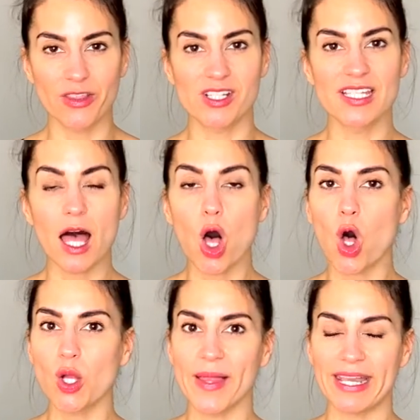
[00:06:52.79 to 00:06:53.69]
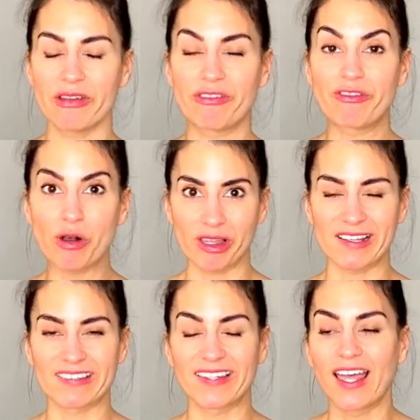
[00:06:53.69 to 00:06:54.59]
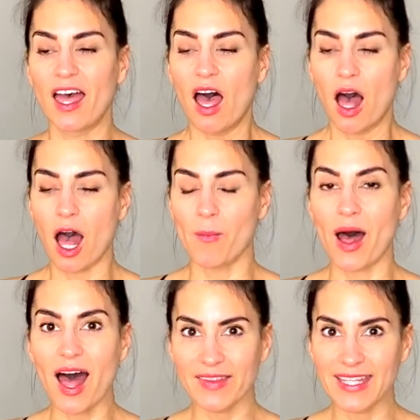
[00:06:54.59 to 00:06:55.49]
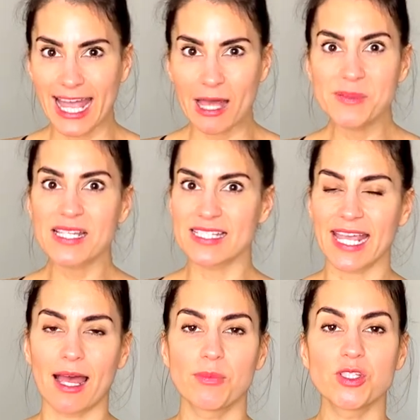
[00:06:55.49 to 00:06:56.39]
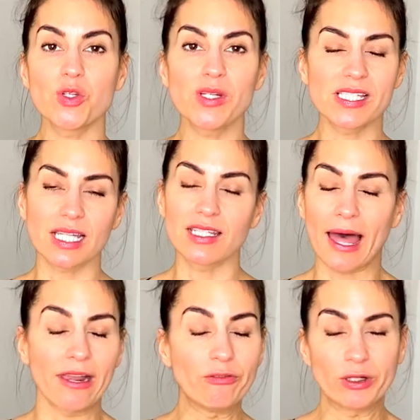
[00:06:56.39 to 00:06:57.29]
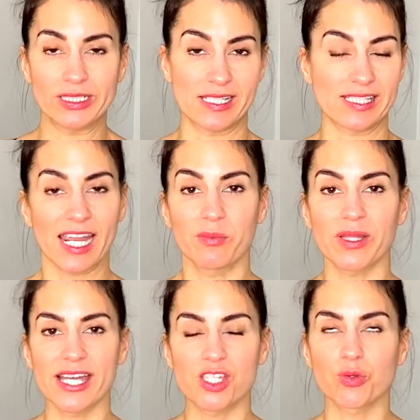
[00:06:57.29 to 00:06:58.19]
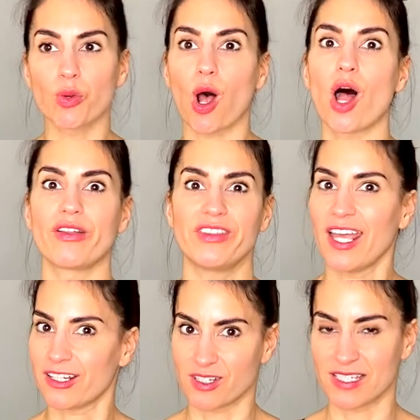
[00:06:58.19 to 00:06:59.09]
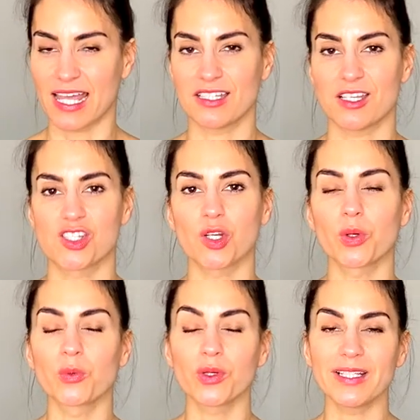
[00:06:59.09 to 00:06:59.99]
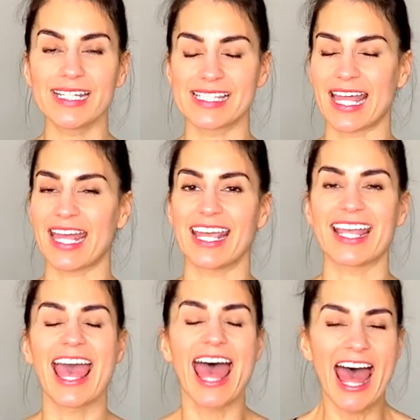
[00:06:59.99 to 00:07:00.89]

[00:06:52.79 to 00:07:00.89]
There's not a whole lot of focus um, on the abs because the abs are doing just a lot of work to stabilize through all of the exercises. So we're really just hitting